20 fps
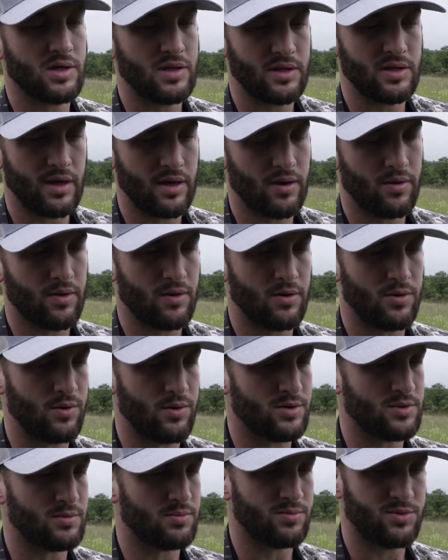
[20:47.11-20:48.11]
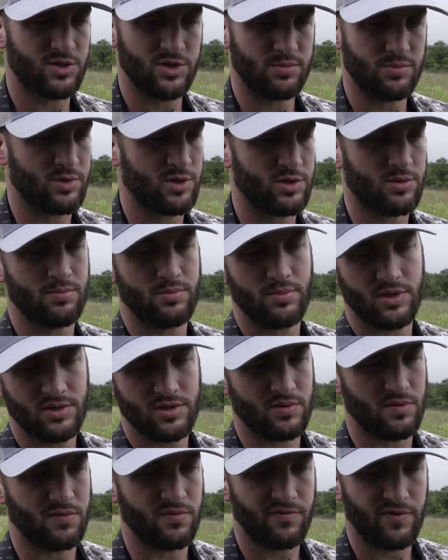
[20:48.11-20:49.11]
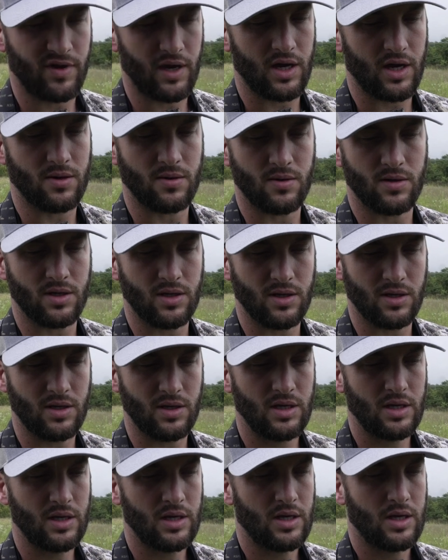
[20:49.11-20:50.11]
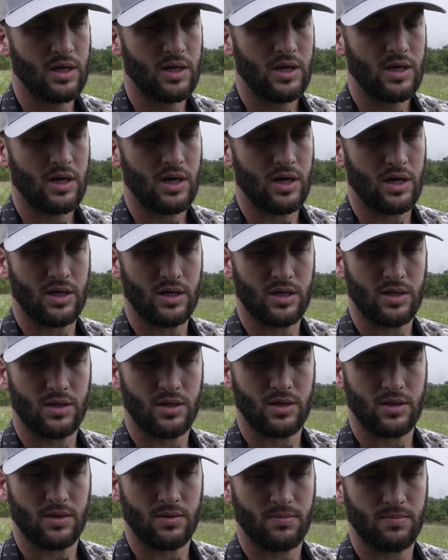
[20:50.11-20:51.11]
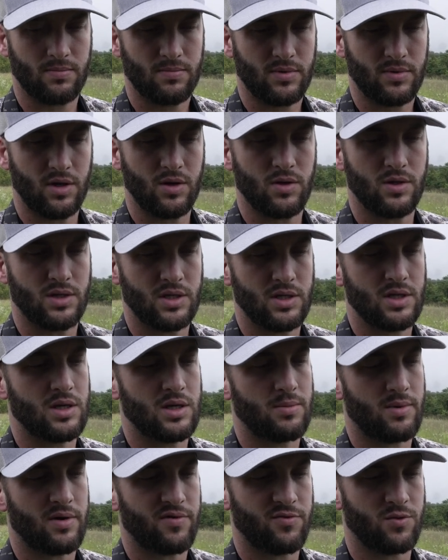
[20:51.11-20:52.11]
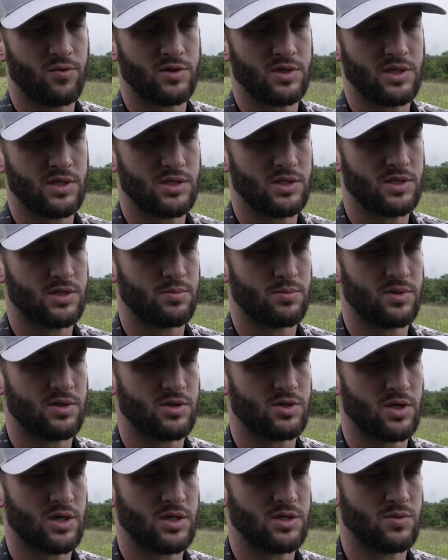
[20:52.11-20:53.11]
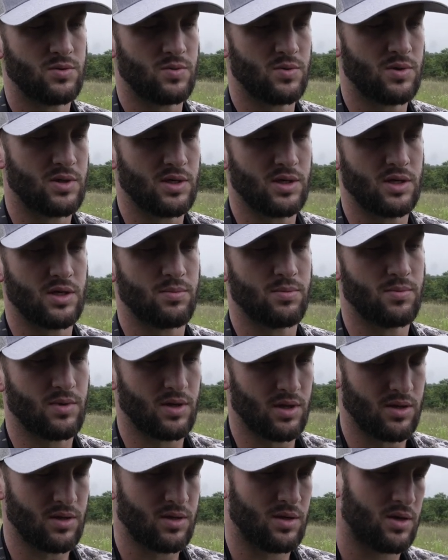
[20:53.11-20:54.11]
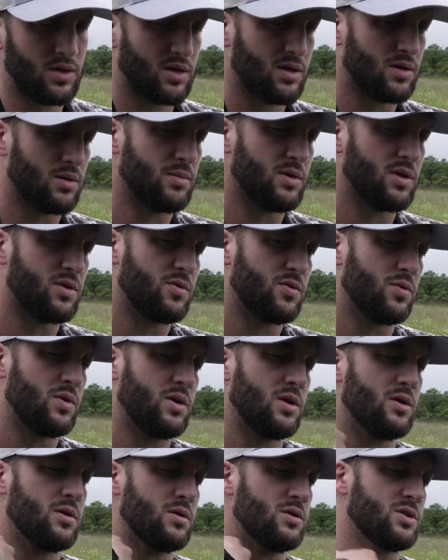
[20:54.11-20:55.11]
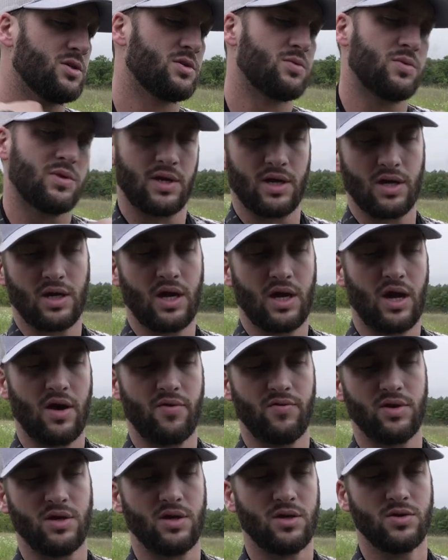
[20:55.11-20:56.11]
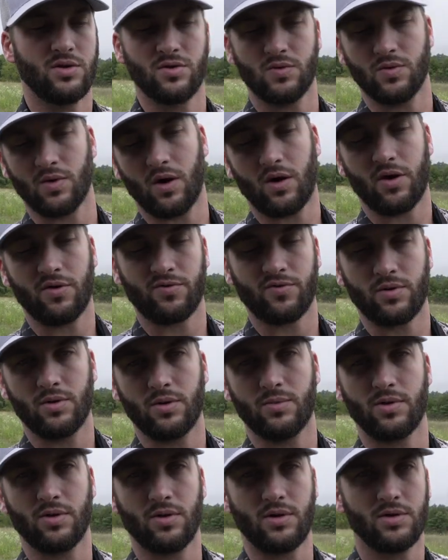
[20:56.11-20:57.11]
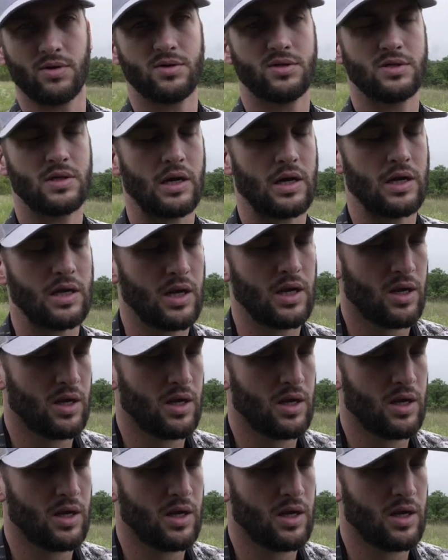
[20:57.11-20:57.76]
at the arrow, it was just a bunch of muscle and fat on it, and it did get about 14 inches of penetration. But we think it come in through here and just went in that cavity into an off rib on the other side,